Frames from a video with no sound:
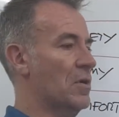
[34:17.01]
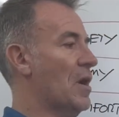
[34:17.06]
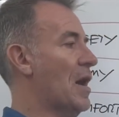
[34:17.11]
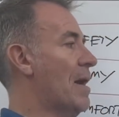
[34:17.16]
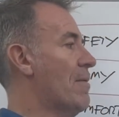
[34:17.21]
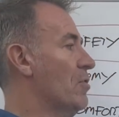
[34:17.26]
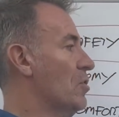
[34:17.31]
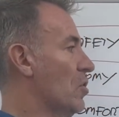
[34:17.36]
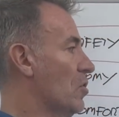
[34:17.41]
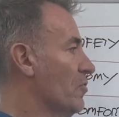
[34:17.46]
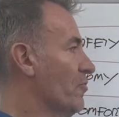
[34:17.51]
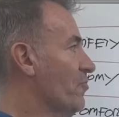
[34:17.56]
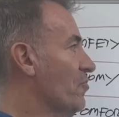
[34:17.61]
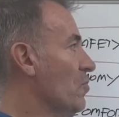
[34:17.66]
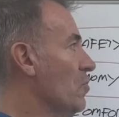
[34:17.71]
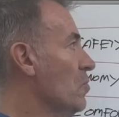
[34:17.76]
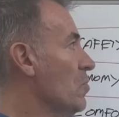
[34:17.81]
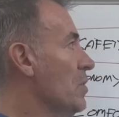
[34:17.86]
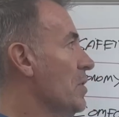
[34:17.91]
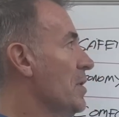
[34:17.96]
I would
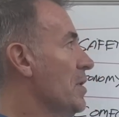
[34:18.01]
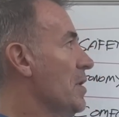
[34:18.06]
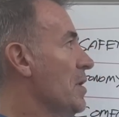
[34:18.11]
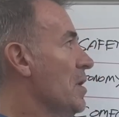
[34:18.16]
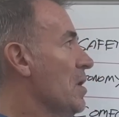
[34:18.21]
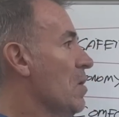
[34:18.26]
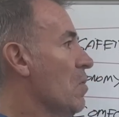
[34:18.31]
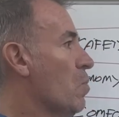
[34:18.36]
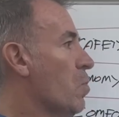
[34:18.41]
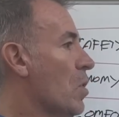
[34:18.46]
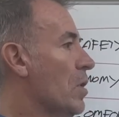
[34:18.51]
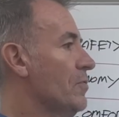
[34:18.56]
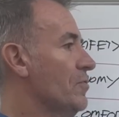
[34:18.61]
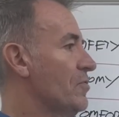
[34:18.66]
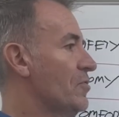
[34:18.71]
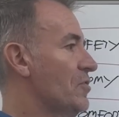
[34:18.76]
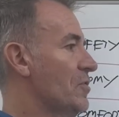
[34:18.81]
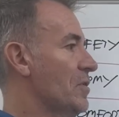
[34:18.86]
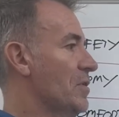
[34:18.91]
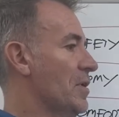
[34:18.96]
also
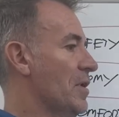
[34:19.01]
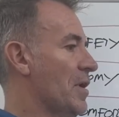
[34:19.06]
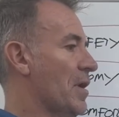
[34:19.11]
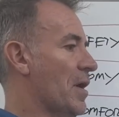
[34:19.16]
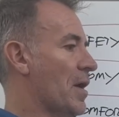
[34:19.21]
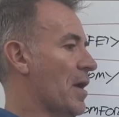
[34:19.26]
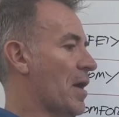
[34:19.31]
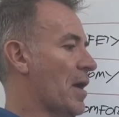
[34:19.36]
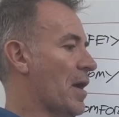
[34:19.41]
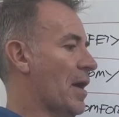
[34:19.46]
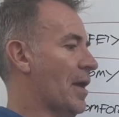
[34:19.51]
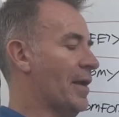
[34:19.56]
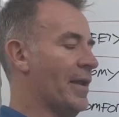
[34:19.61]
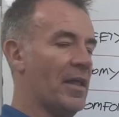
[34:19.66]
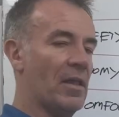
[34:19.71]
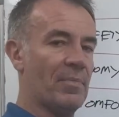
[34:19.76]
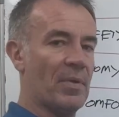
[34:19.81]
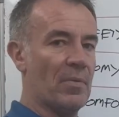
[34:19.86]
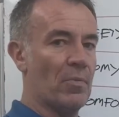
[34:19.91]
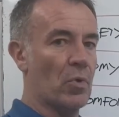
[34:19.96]
want a
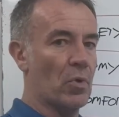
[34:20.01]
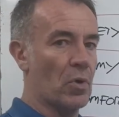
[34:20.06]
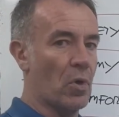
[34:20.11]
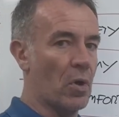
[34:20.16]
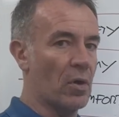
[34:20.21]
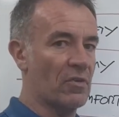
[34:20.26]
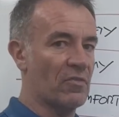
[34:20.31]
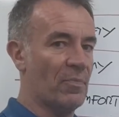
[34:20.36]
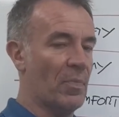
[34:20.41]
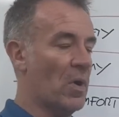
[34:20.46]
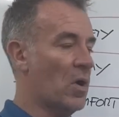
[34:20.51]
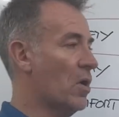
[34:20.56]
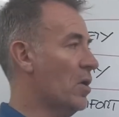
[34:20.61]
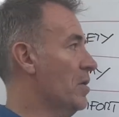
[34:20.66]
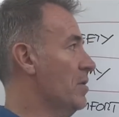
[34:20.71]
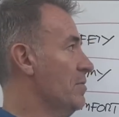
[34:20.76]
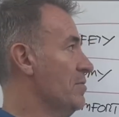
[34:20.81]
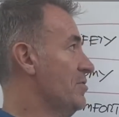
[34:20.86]
little bit more horsepower.